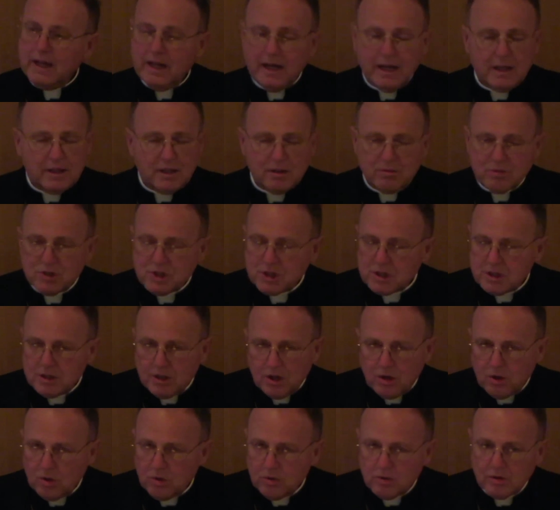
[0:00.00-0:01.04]
And there is
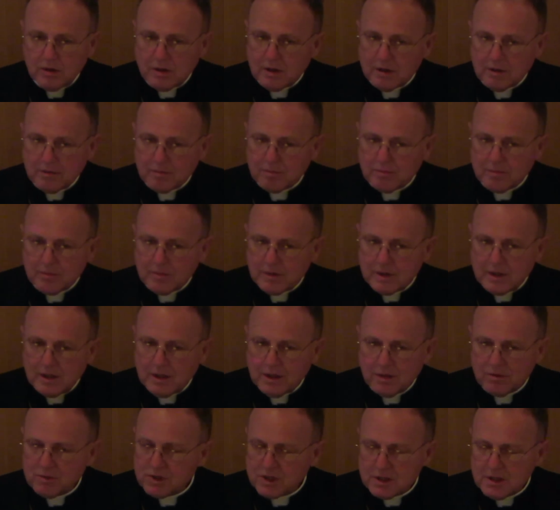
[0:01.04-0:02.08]

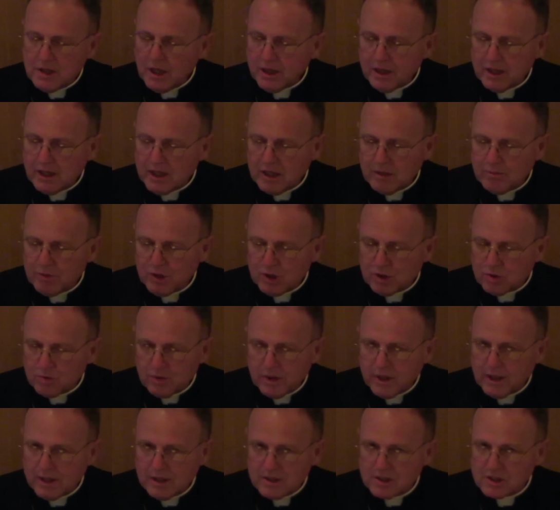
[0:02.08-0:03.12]
nothing in
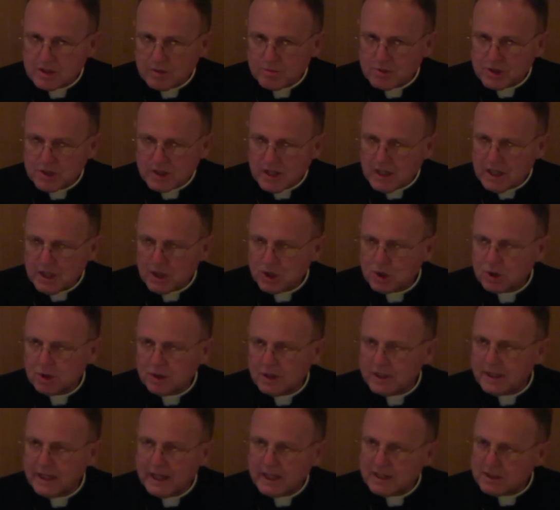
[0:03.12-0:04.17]
between
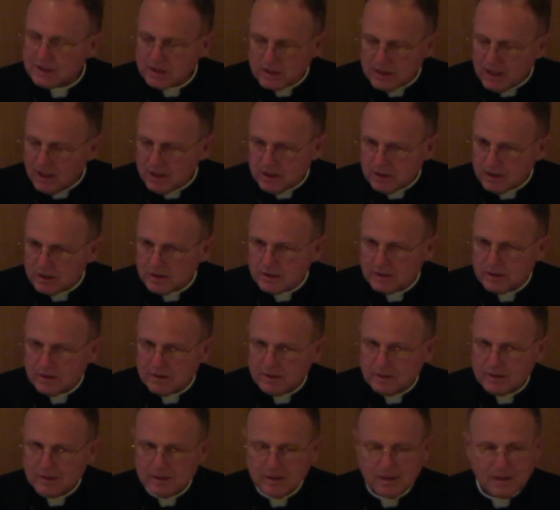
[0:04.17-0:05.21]
substantial and accidental.
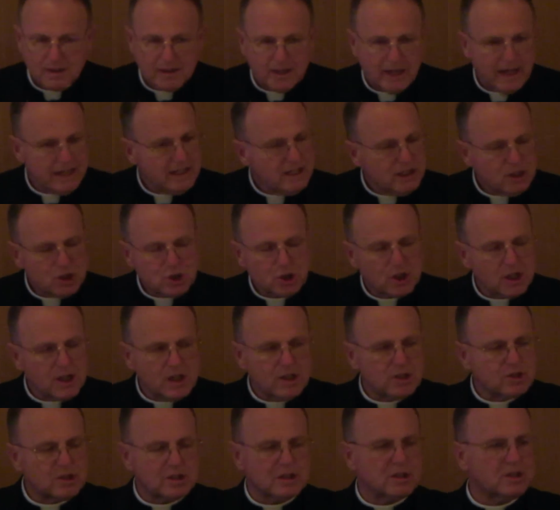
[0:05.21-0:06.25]
Any
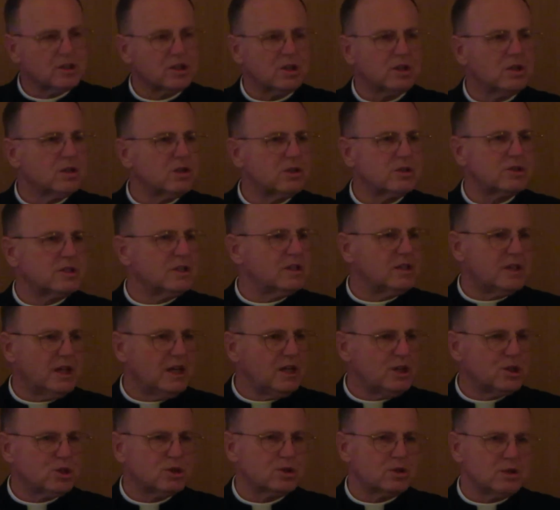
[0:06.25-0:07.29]
change that occurs in
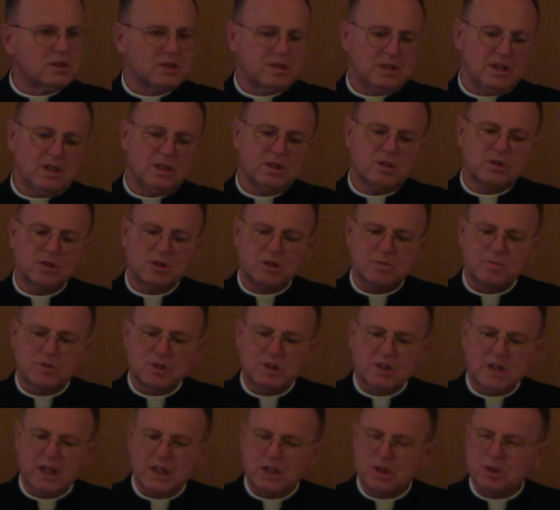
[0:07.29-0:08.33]
nature is either
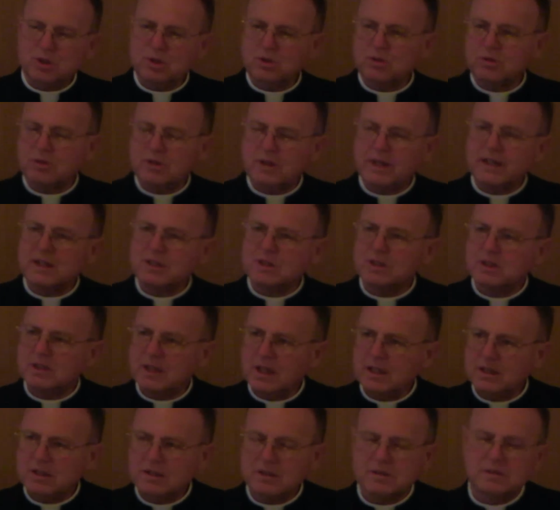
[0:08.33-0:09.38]
substantial or
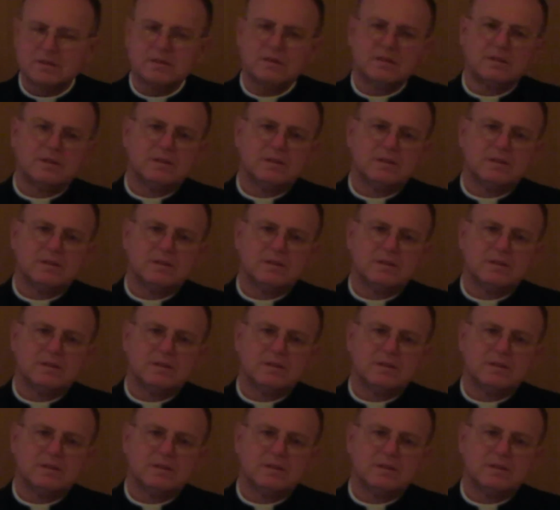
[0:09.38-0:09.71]
accidental.